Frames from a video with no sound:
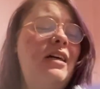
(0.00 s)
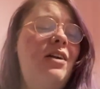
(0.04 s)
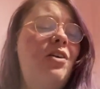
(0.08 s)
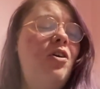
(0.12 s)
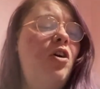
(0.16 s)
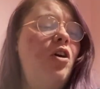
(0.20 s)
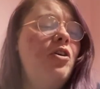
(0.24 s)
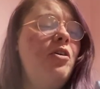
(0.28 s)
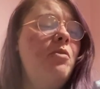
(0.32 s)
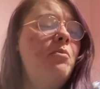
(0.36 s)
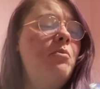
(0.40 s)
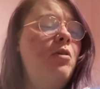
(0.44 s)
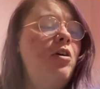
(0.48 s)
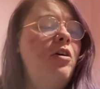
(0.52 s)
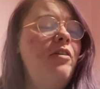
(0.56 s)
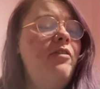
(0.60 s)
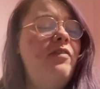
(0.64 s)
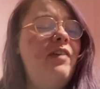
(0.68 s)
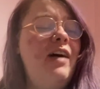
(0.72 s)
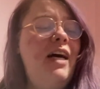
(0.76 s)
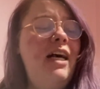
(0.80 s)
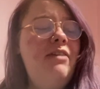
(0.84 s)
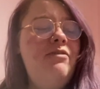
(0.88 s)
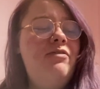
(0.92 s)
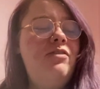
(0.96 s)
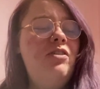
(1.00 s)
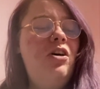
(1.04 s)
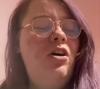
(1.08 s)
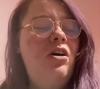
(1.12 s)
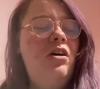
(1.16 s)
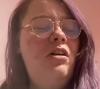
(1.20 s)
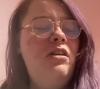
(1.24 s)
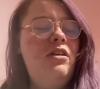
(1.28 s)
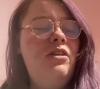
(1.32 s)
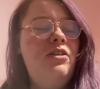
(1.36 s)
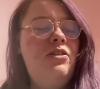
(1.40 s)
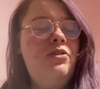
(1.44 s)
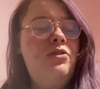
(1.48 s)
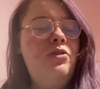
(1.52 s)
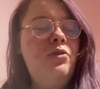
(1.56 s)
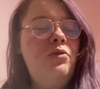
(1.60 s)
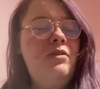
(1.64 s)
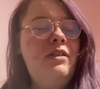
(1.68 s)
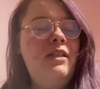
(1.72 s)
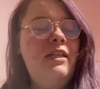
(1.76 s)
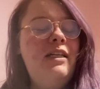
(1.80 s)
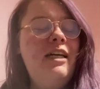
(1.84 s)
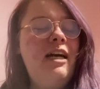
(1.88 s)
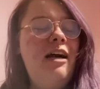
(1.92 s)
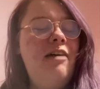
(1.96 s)
Like, my favourite are the
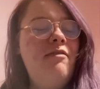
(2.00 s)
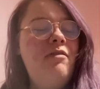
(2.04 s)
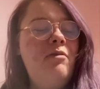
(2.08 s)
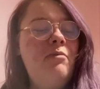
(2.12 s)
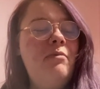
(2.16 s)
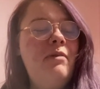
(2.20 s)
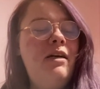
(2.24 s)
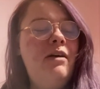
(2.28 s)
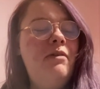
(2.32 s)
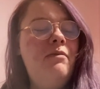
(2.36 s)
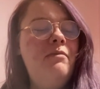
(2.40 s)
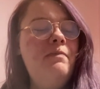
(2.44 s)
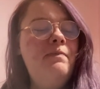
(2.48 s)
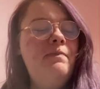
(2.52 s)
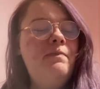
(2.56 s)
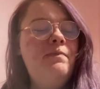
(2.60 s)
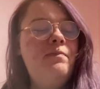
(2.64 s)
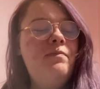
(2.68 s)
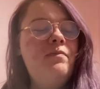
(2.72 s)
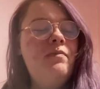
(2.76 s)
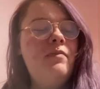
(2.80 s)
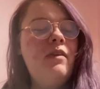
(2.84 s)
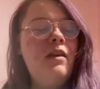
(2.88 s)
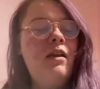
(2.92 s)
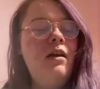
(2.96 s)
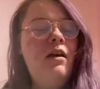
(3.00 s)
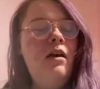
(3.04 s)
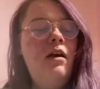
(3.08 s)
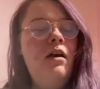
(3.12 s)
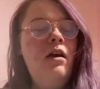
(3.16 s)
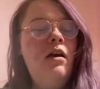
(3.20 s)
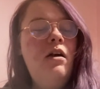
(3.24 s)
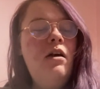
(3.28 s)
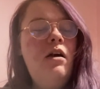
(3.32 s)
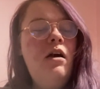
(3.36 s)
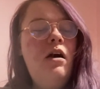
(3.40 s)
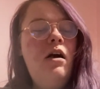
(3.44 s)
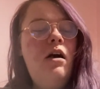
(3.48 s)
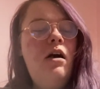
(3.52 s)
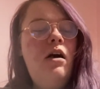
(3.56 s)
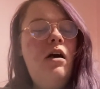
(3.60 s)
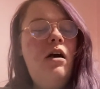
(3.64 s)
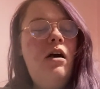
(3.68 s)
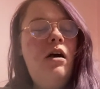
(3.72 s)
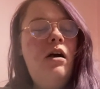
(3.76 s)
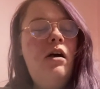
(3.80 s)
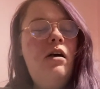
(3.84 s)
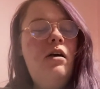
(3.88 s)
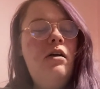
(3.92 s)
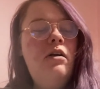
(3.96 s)
salted caramel,
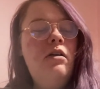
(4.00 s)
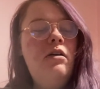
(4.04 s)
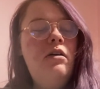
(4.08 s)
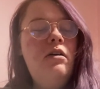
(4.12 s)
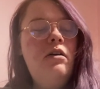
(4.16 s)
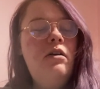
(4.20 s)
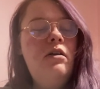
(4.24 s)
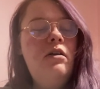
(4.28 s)
toffee